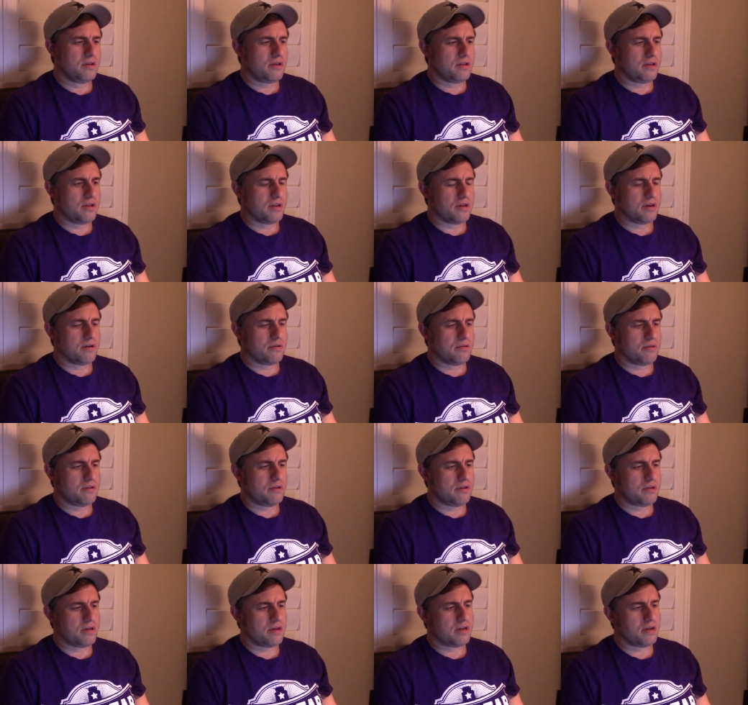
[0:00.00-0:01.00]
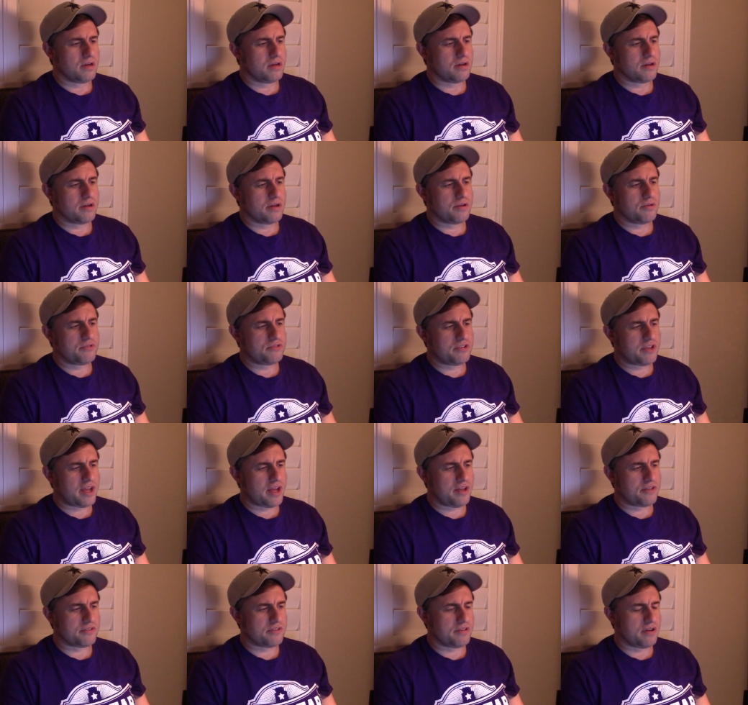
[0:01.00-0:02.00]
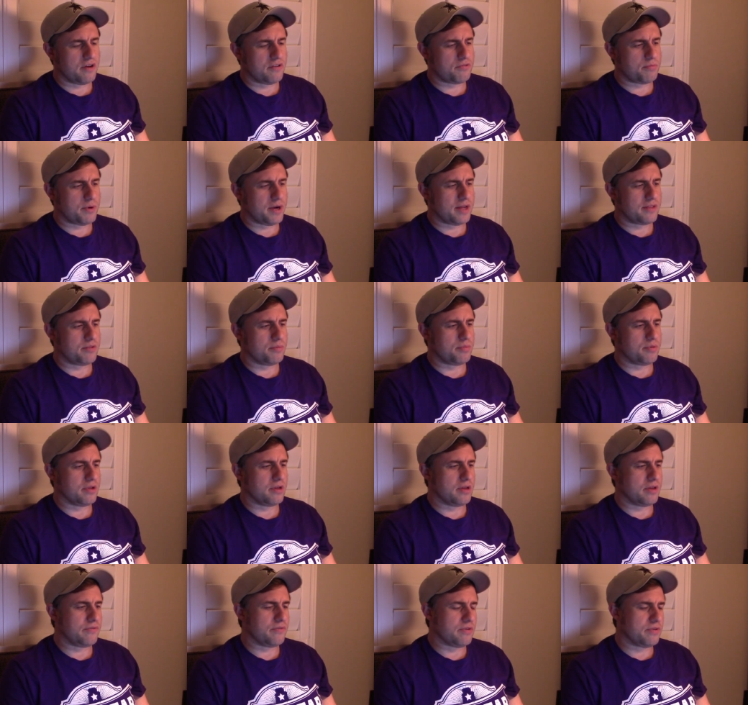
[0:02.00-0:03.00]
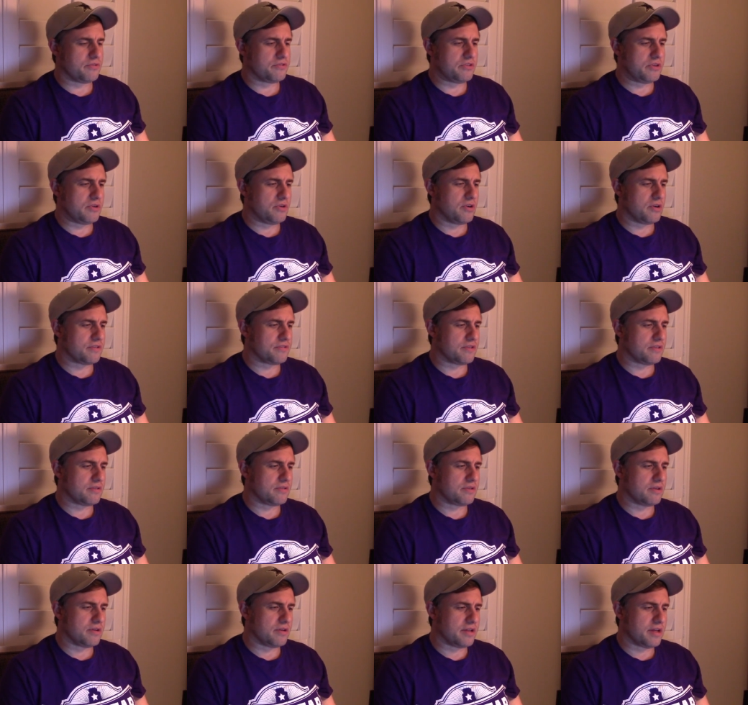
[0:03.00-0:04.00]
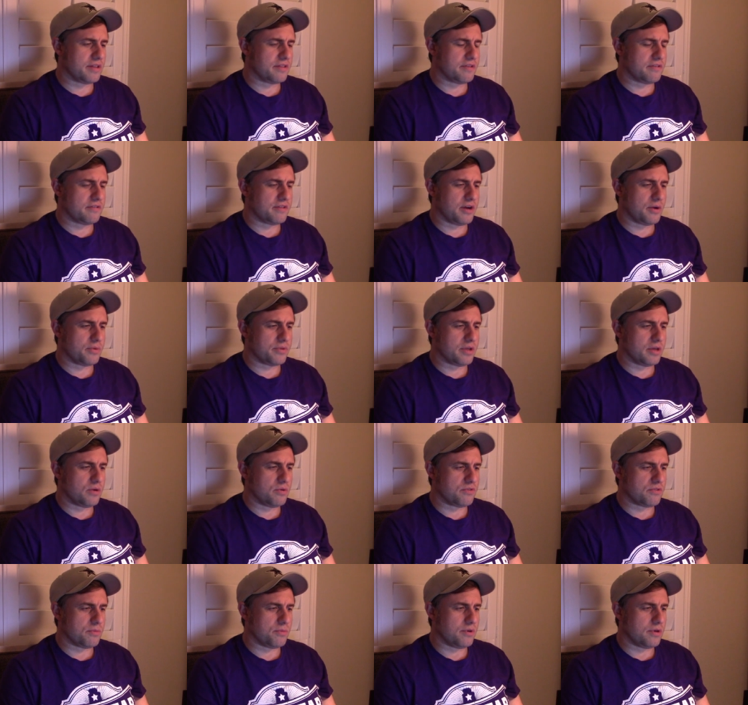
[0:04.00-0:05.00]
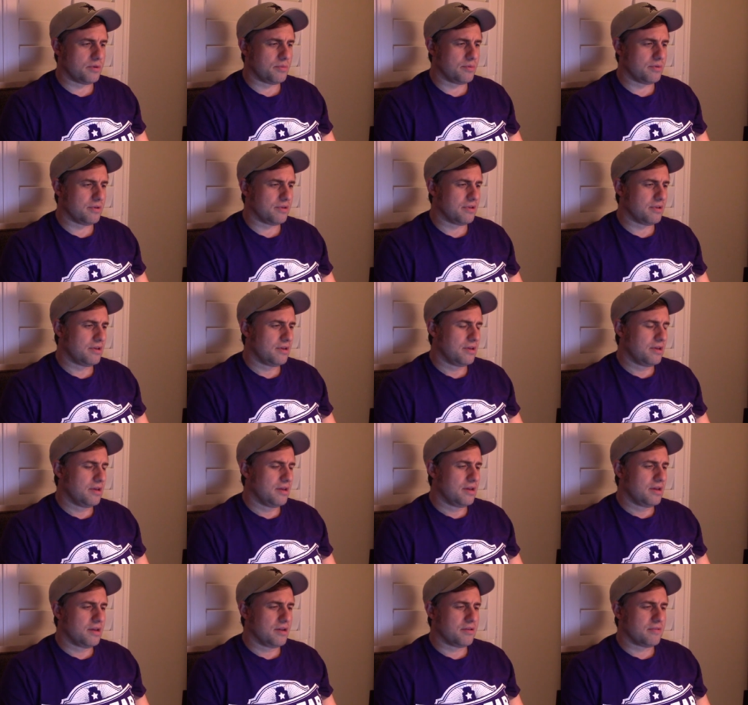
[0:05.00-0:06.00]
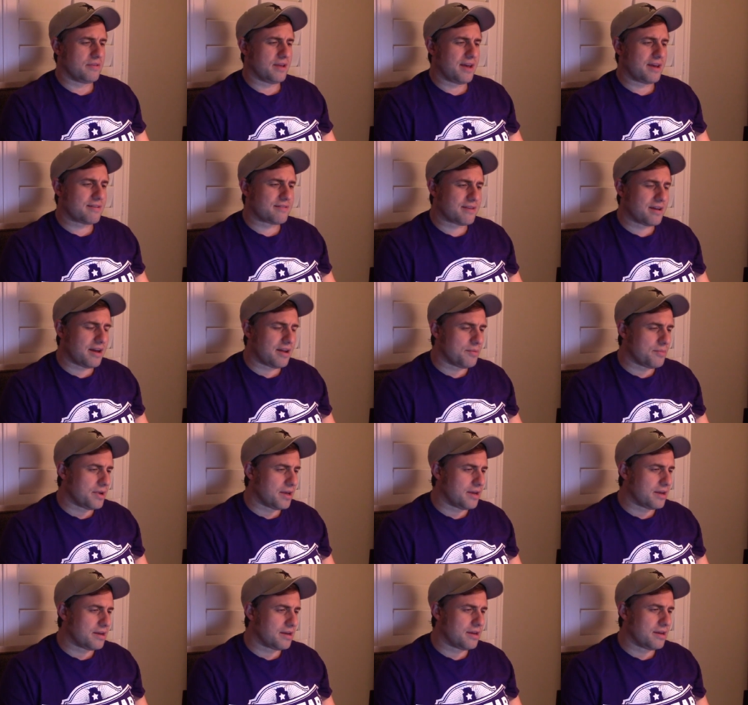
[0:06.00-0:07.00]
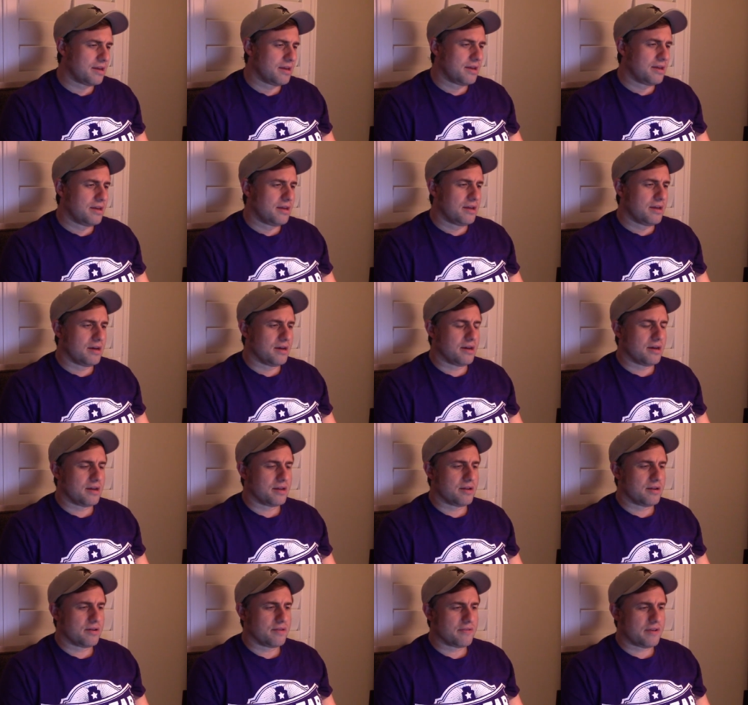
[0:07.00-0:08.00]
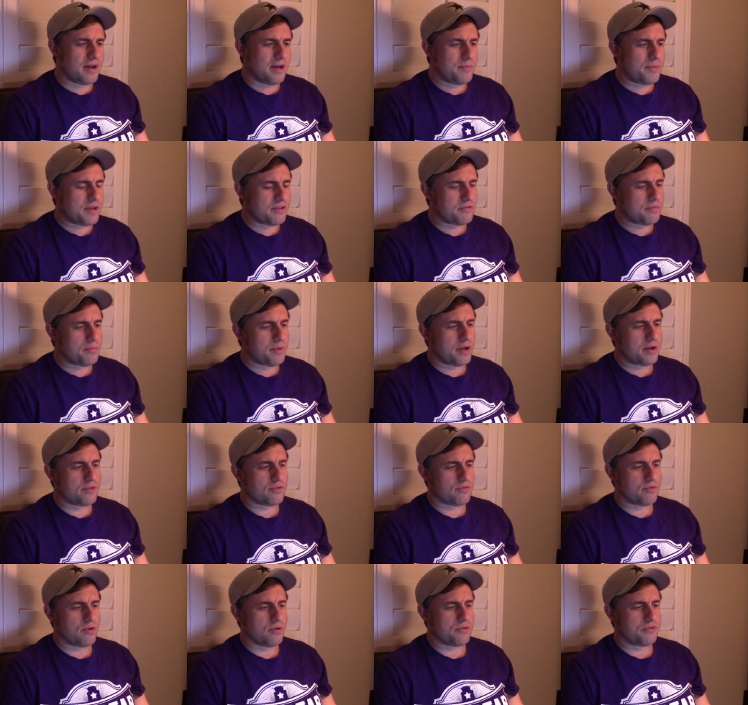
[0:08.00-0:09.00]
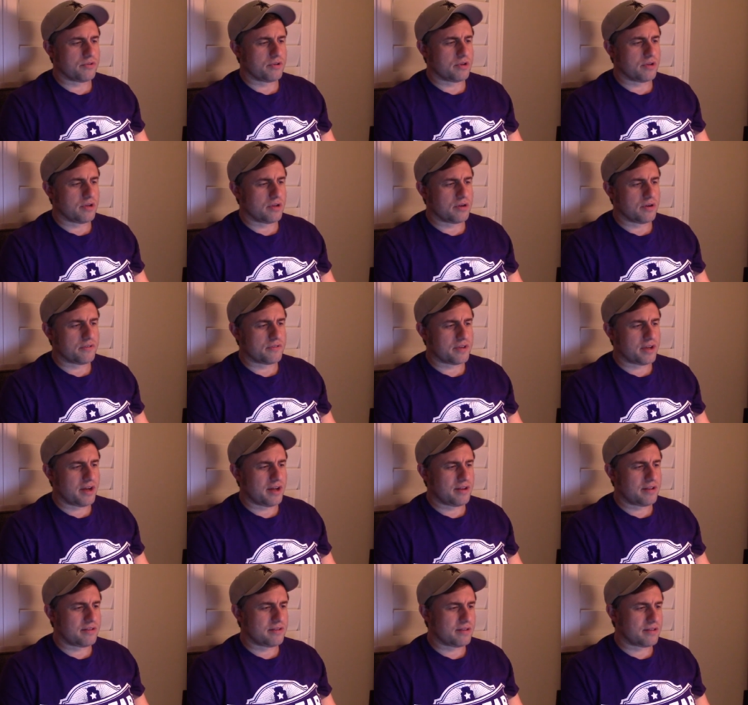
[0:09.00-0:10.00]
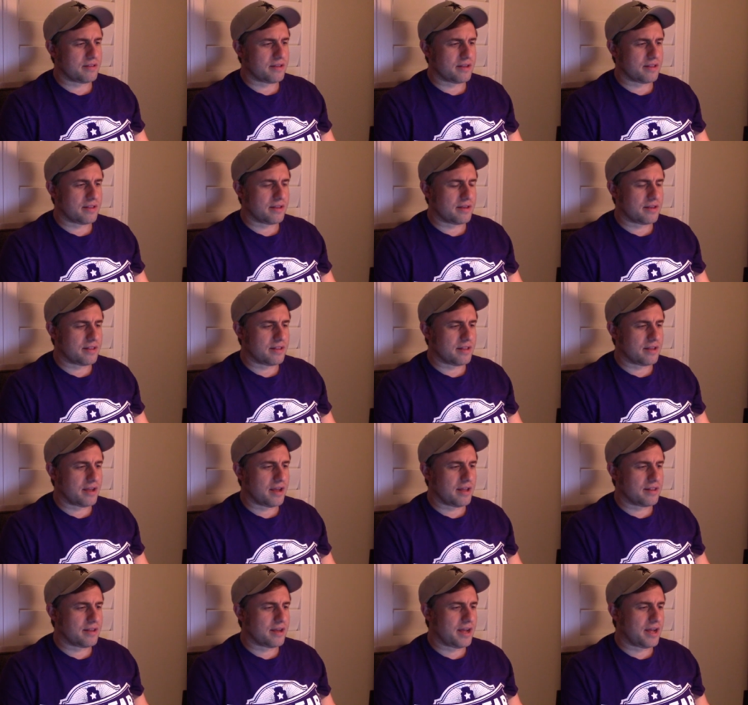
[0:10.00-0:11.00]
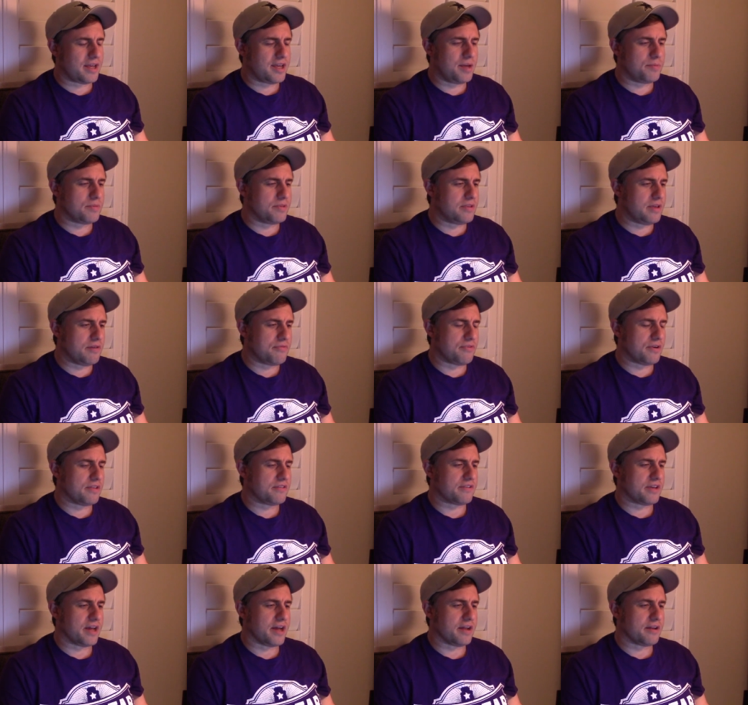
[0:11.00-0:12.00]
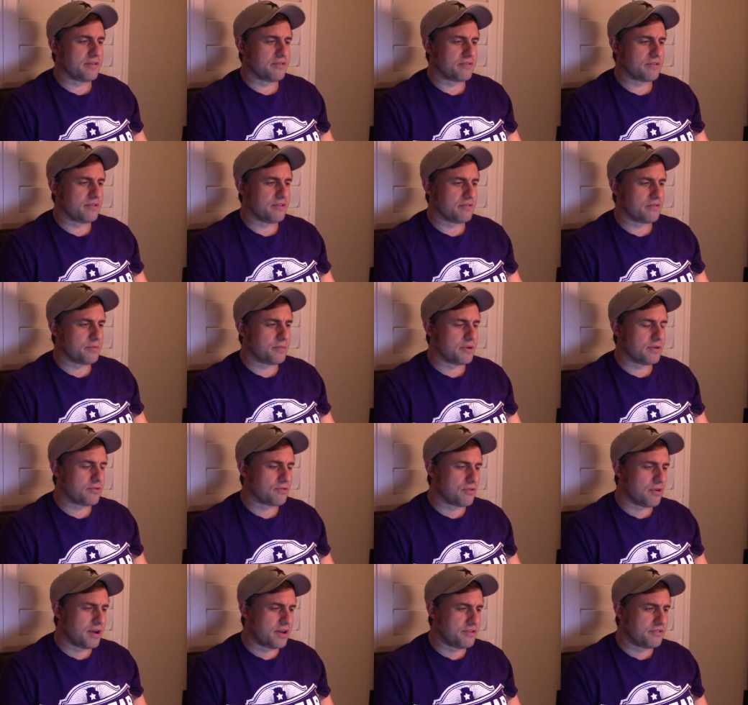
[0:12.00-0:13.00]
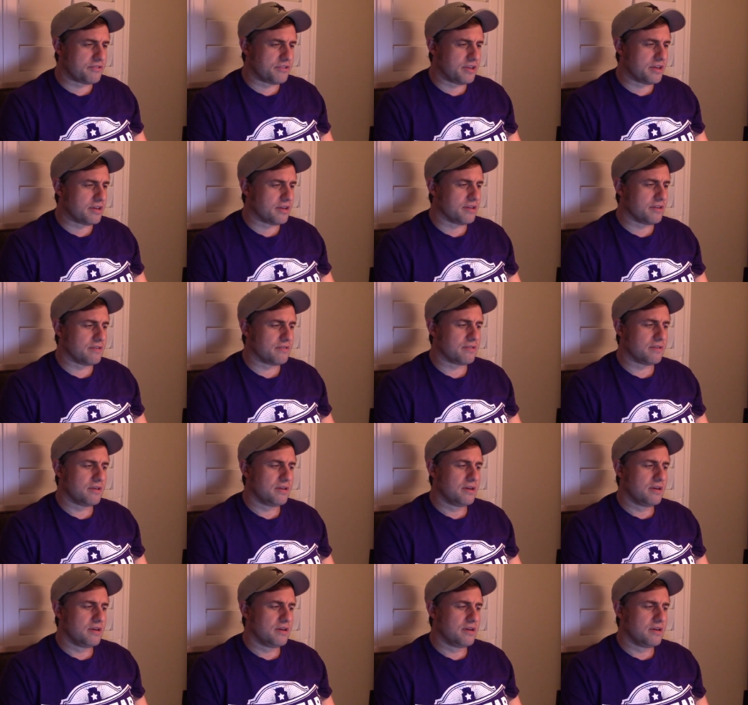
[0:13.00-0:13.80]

You know, I know Seattle's a tough spot to play. You know, Seahawks, and you know, not what they used to be. But, you know, Dak's got to make... you know, he's got to make some better throws here. You know, he's got to they got to keep the defense honest because, I mean, as great as Zeke is,